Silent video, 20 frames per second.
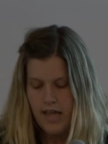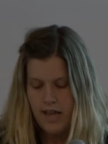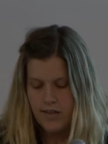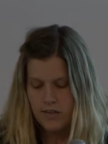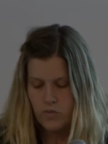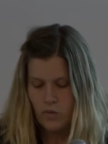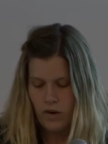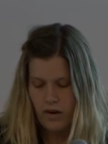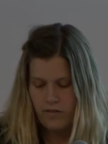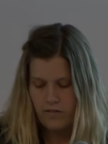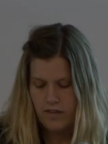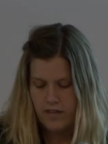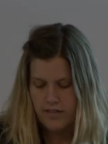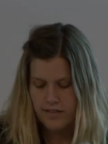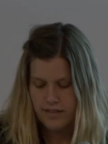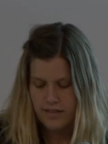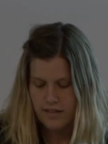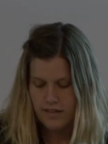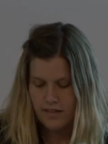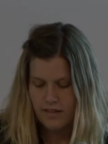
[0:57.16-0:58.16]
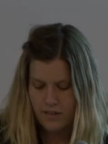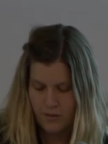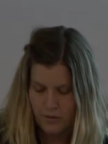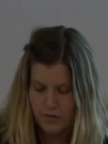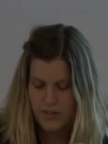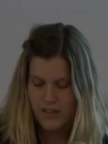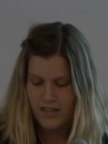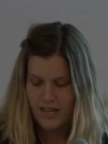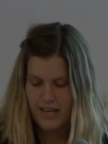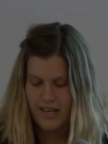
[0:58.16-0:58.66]
is one of these
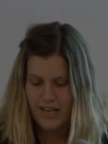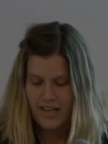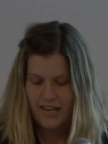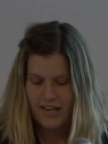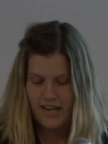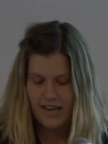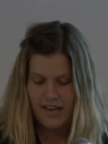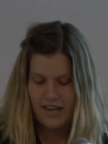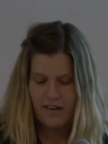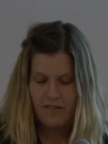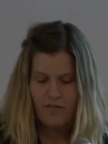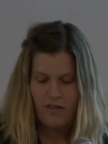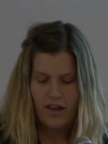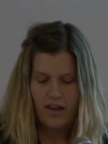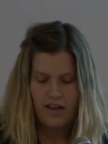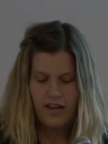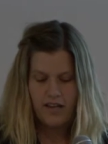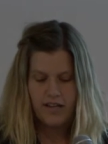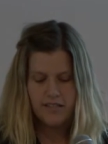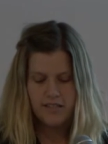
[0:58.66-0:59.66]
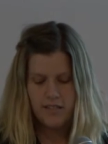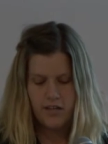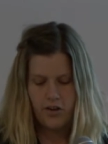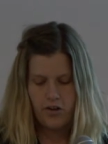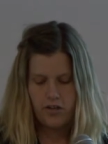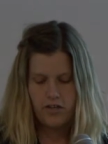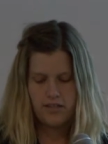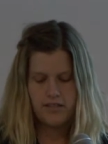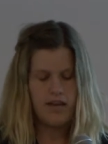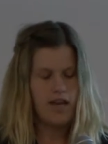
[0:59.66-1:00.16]
those leading and innovating
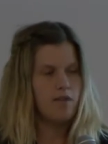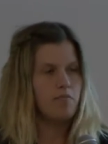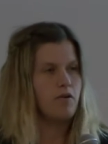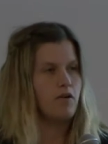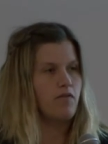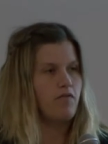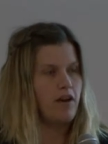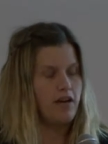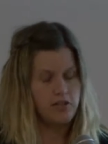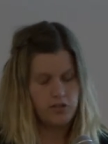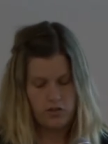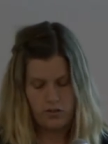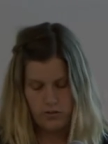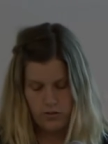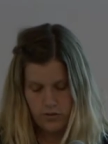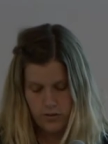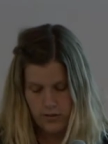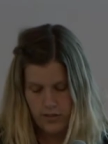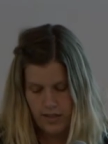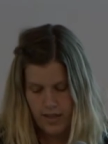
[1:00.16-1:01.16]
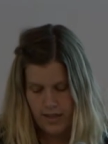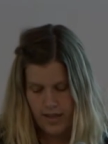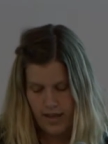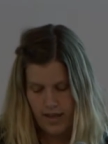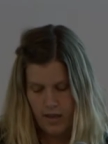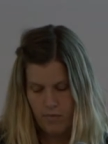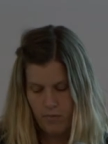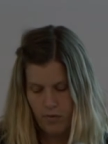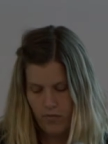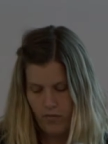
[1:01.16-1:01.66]
interior design professionals that
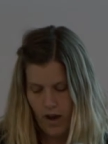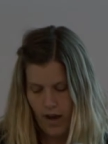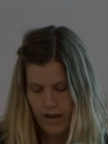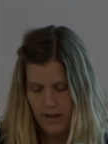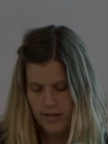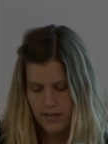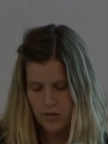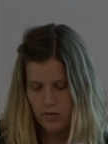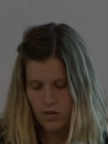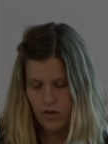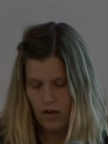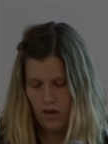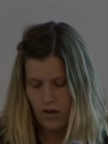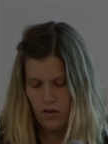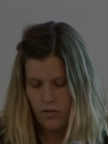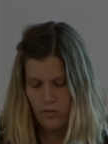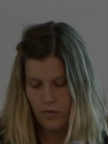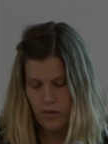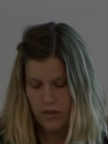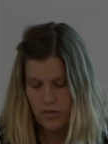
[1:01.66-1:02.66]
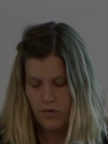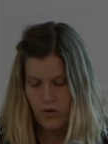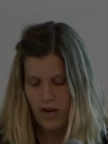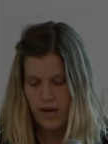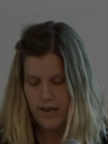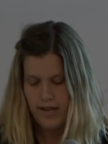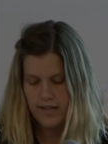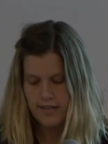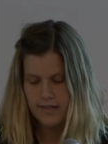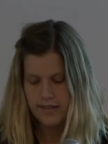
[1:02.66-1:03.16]
can provide us with all with
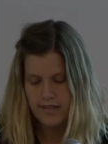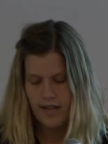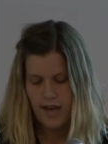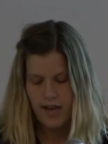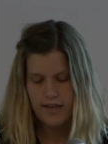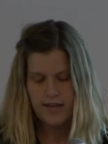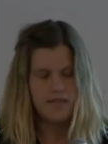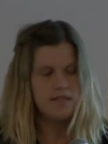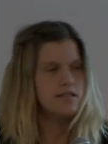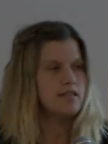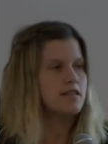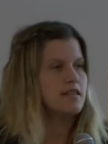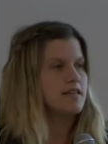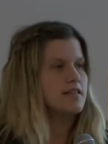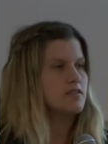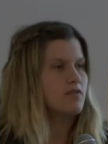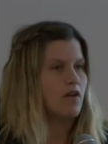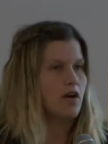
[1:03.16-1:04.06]
great insight into these